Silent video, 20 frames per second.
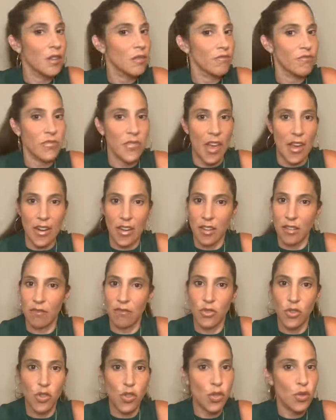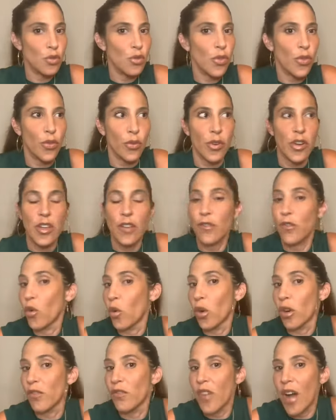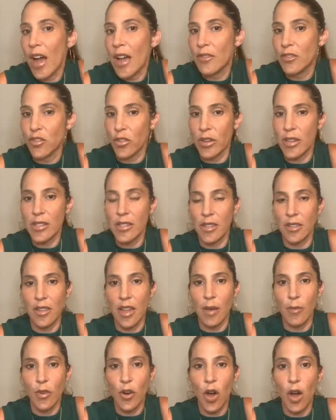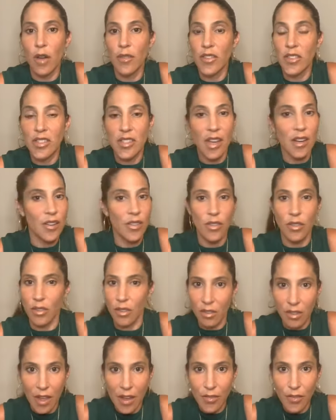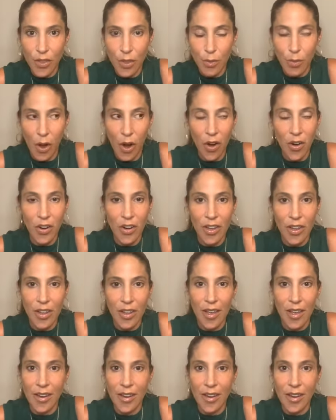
getting 2, 3, 4, 5 drinks in them, and all of a sudden they're the life of the party and